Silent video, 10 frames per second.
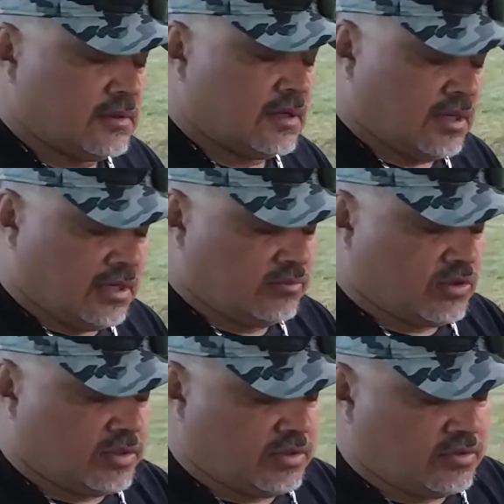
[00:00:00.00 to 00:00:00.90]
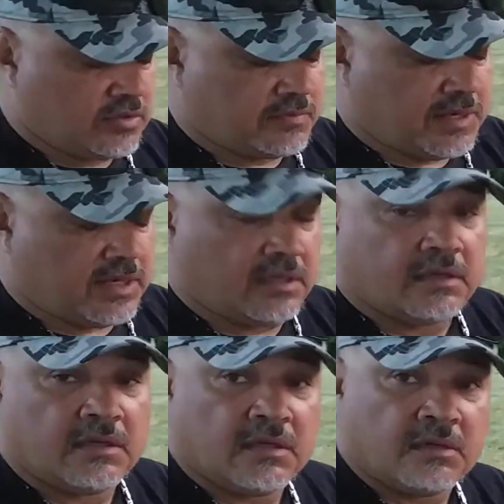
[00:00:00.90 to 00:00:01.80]
I am going to use my
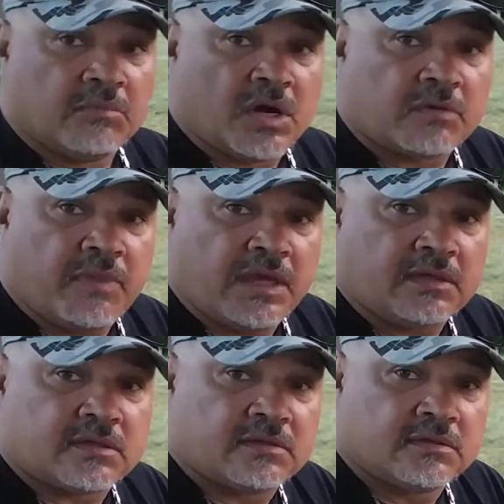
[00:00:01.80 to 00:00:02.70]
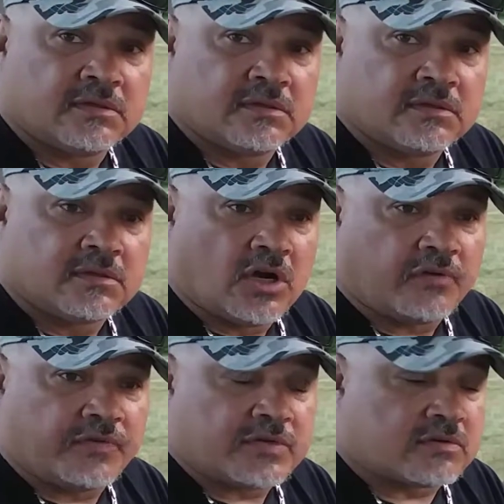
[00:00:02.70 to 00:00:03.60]
MugMate
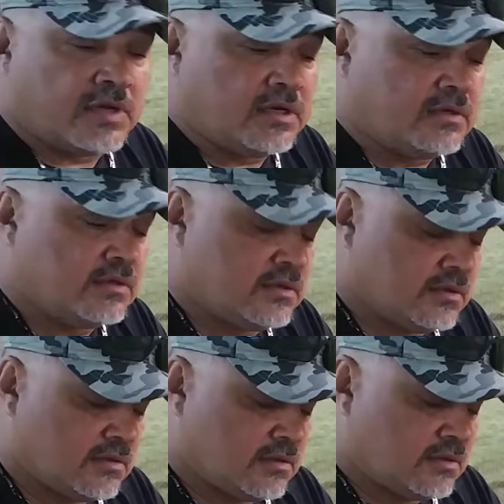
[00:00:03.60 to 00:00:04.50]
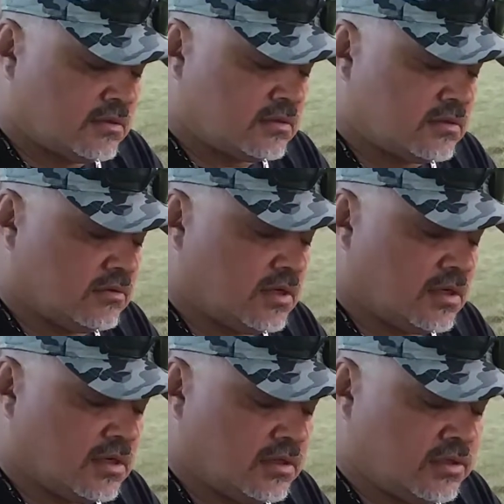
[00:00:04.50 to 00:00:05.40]
coffee strainer to
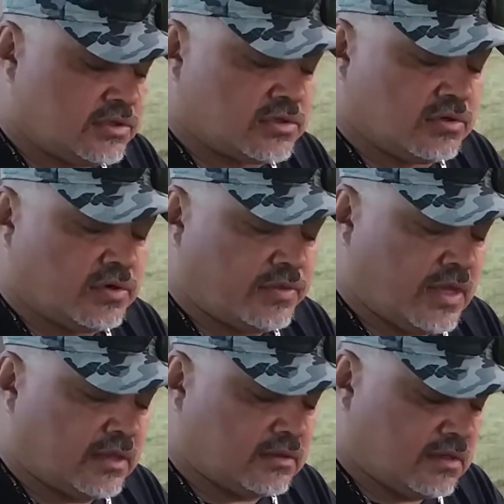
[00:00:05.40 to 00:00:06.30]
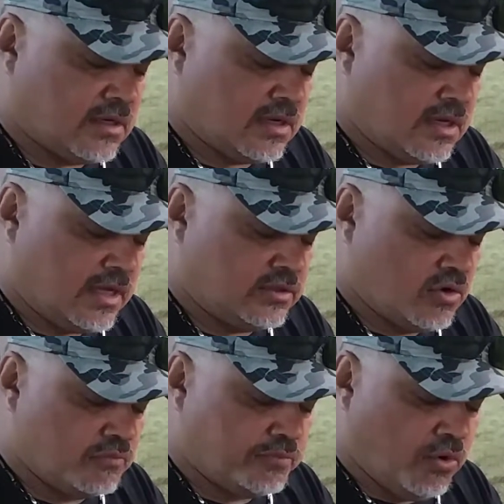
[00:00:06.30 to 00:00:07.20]
ensure that I
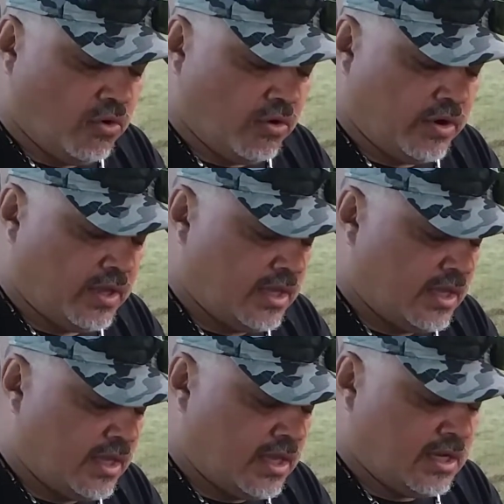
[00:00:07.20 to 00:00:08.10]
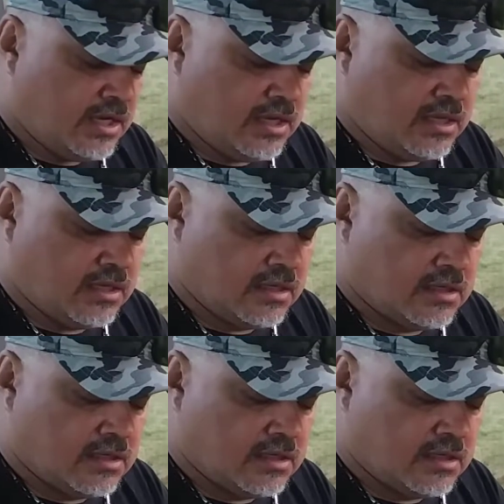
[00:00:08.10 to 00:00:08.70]
don't pour any